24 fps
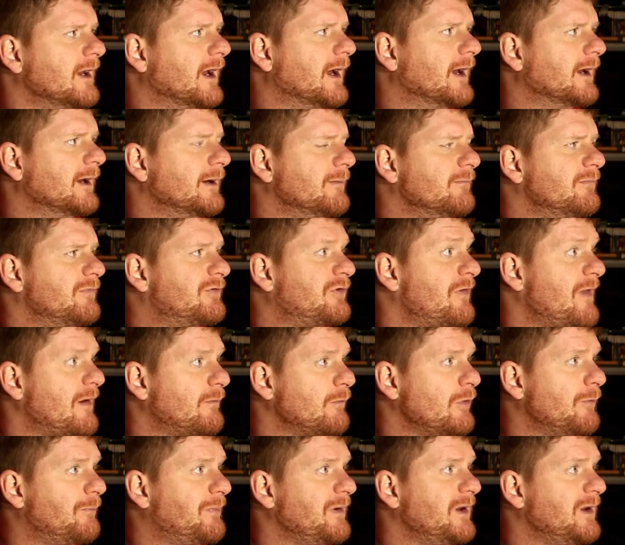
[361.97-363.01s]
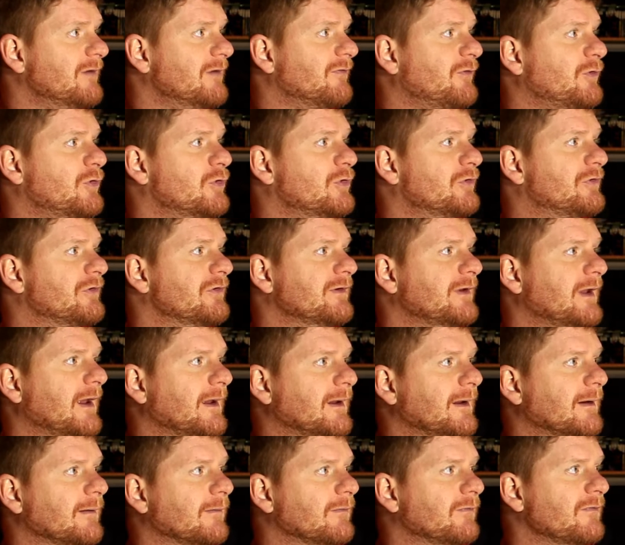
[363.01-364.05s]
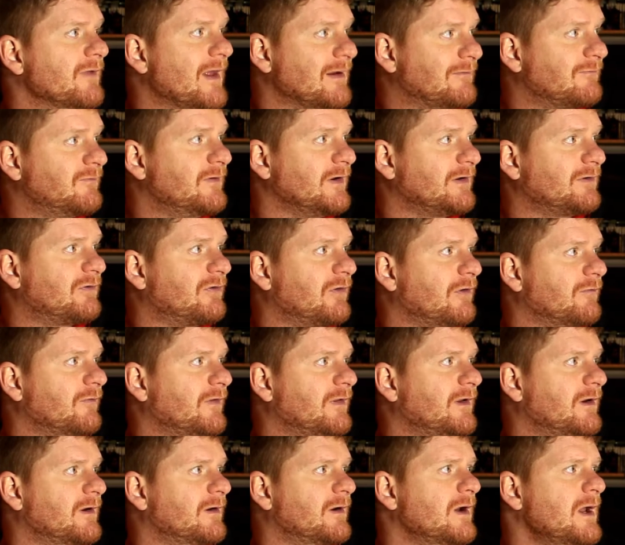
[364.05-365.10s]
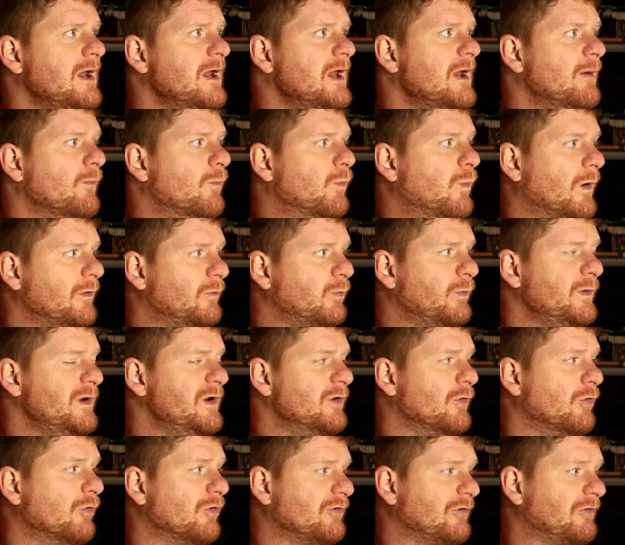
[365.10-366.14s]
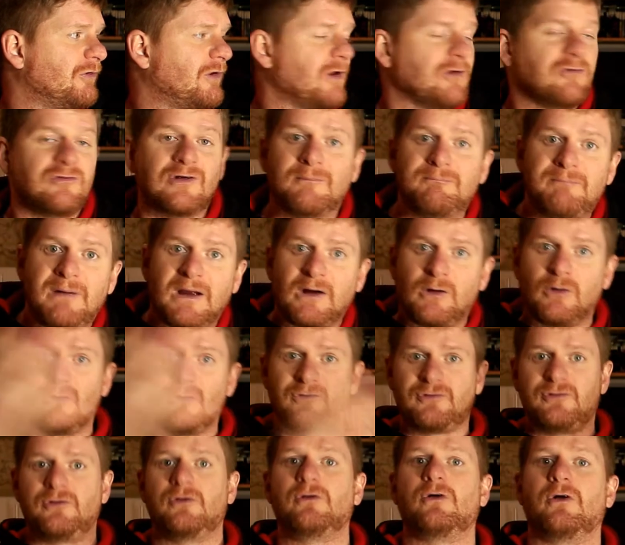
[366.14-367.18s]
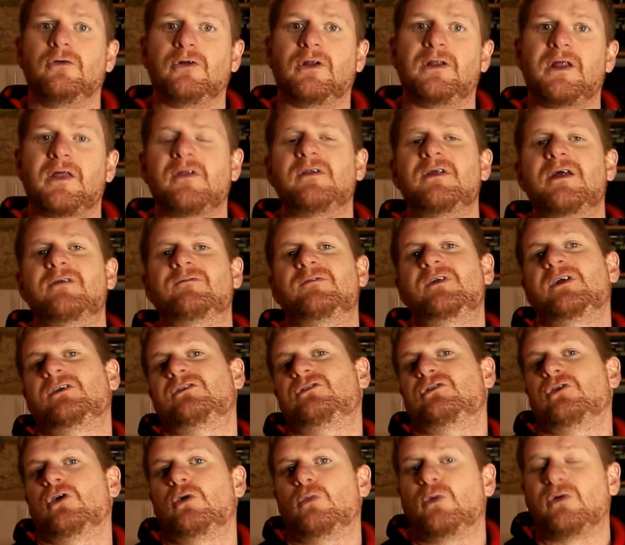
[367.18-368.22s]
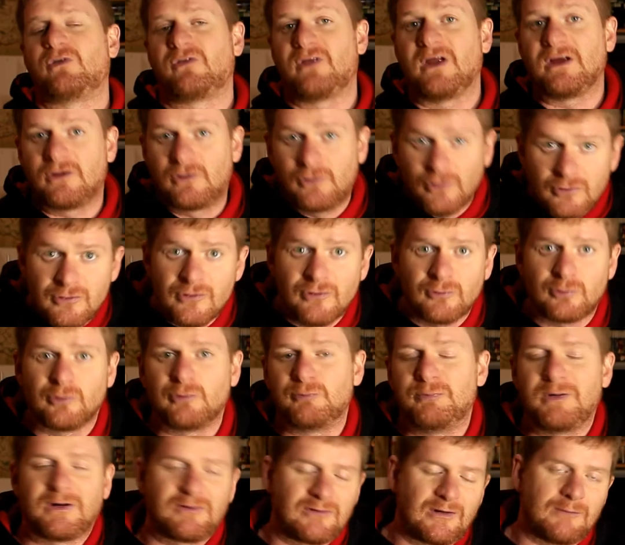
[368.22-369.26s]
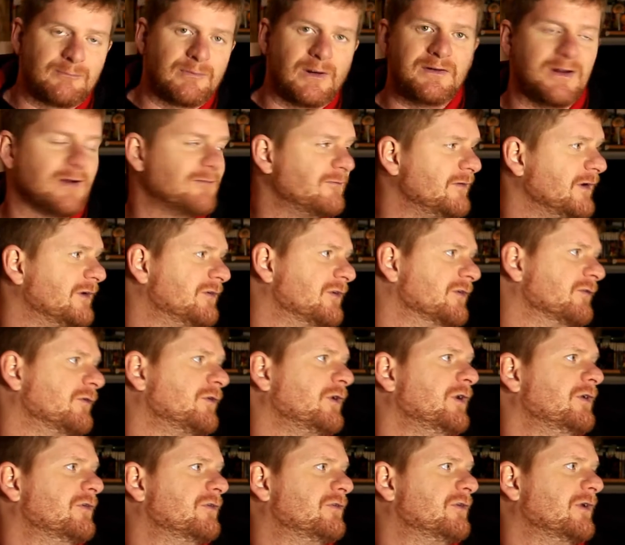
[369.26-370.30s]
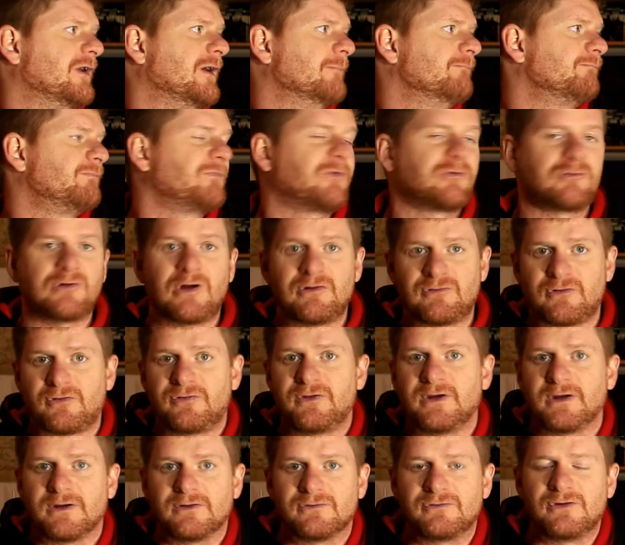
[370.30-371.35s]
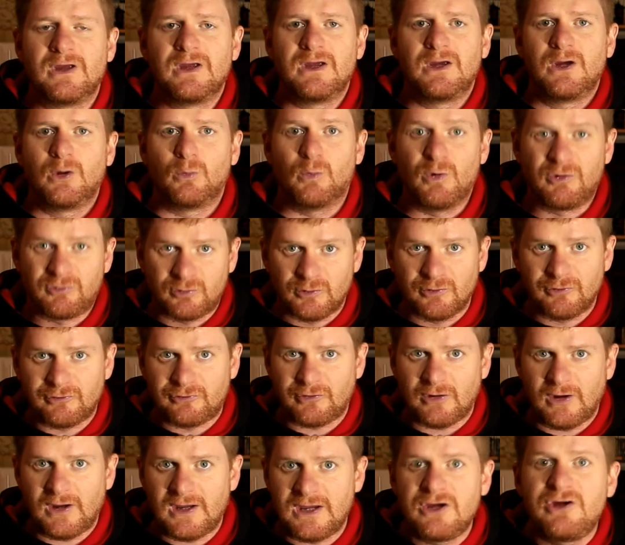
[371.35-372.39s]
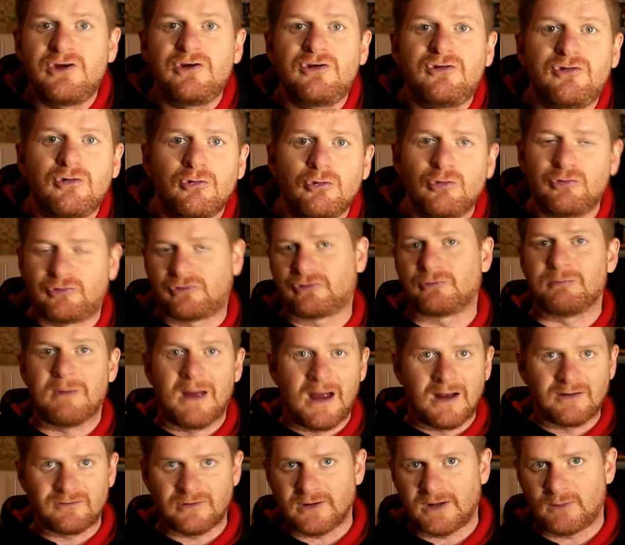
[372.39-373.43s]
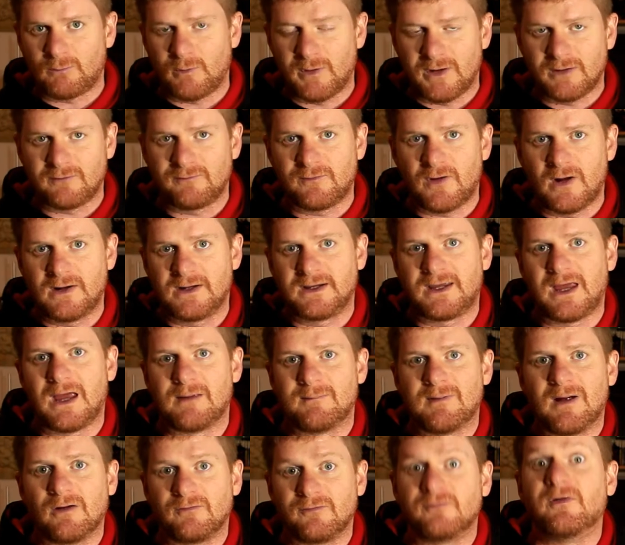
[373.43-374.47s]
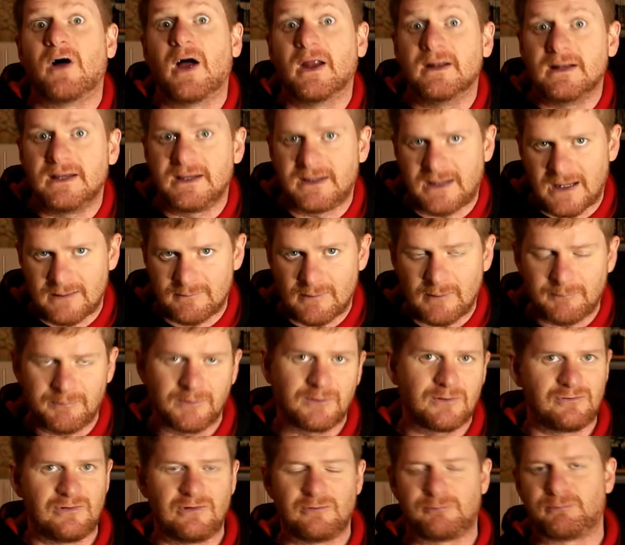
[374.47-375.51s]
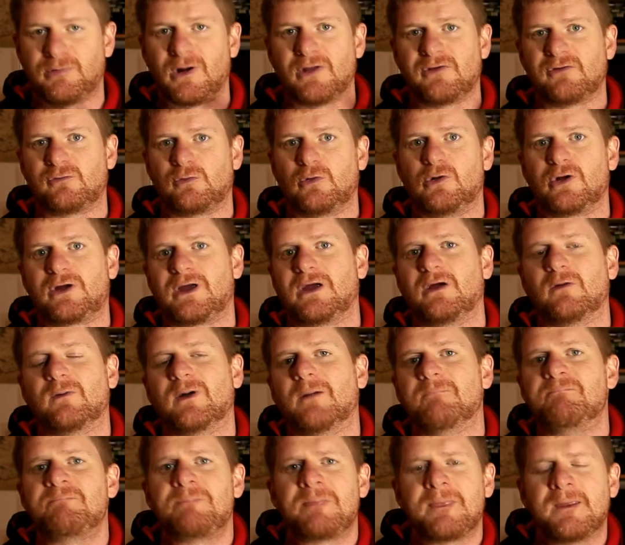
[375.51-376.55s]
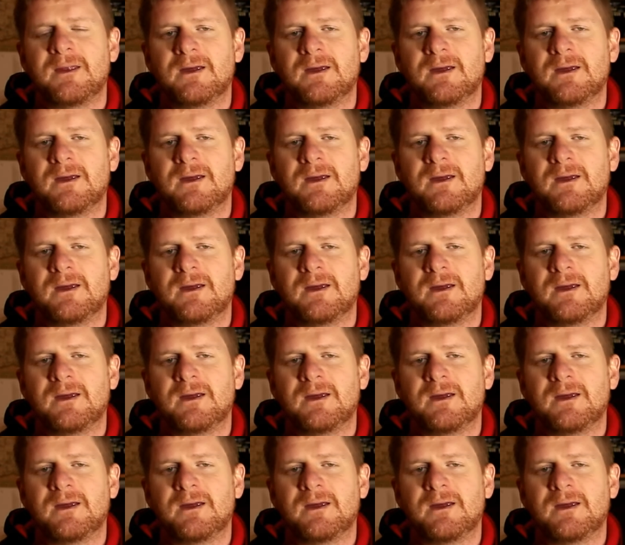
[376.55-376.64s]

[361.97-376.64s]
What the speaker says: So that would of course, Netflix over there. What we also can jump back onto on another Netflix show, which thank goodness was picked up by Netflix, is Stranger Things, which was a huge smash when it finally came out. Finally came out because these brothers were looking around,